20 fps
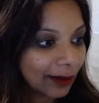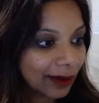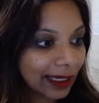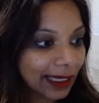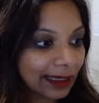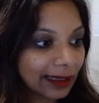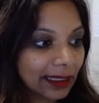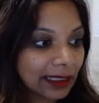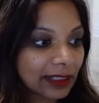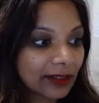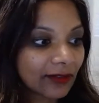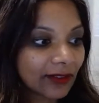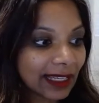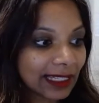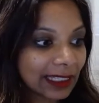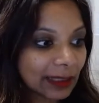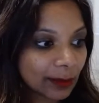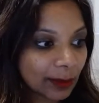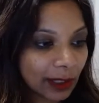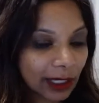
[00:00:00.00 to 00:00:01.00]
Again, that's
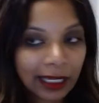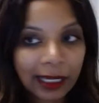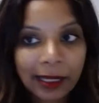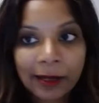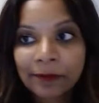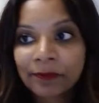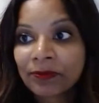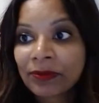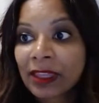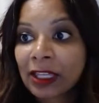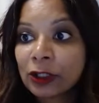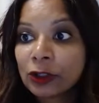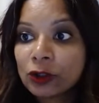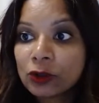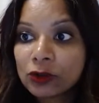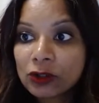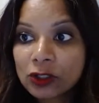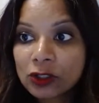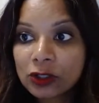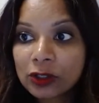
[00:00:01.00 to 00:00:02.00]
Facebook,
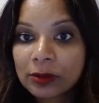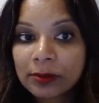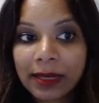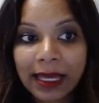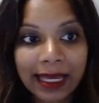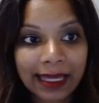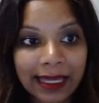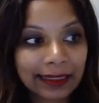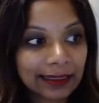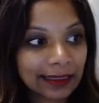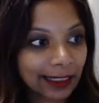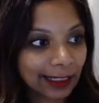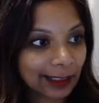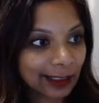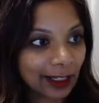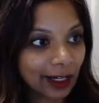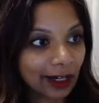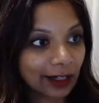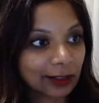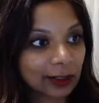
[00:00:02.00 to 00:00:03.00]
YouTube, and
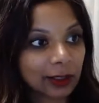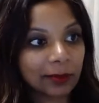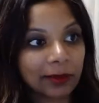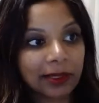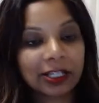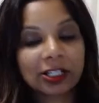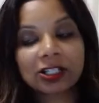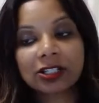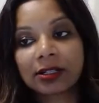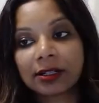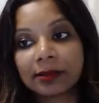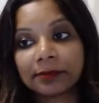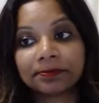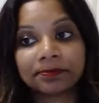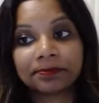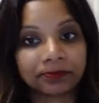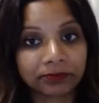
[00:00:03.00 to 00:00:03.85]
TikTok. So make sure